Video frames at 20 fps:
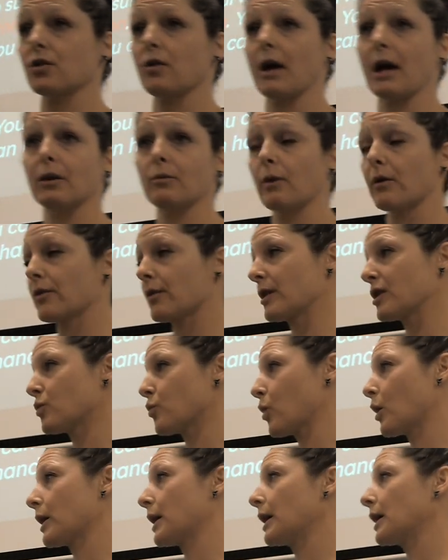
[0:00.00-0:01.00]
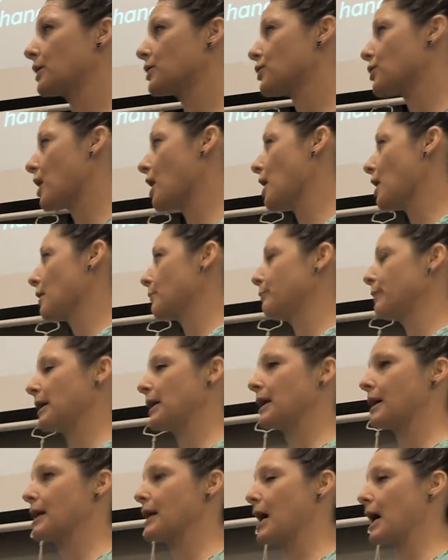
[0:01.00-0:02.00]
you had whether it's working a job
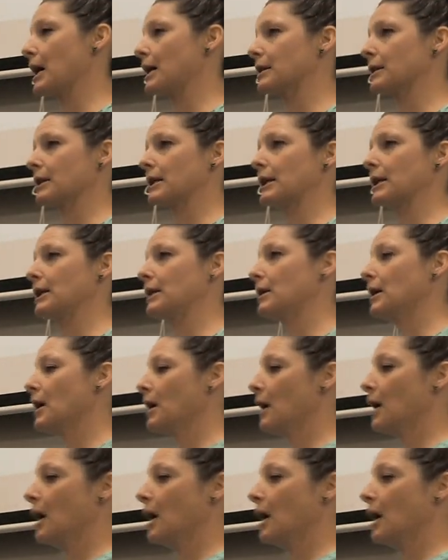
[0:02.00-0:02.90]
being an athlete